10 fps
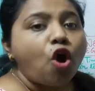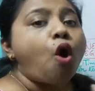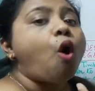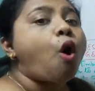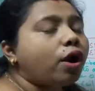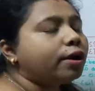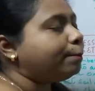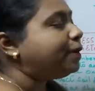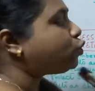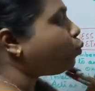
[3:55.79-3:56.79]
or
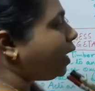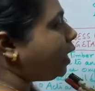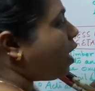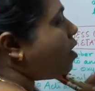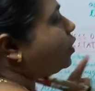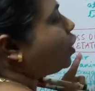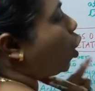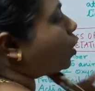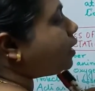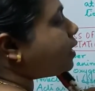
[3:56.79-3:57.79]
between the
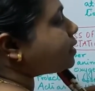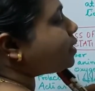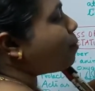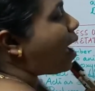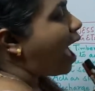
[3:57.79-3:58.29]
organism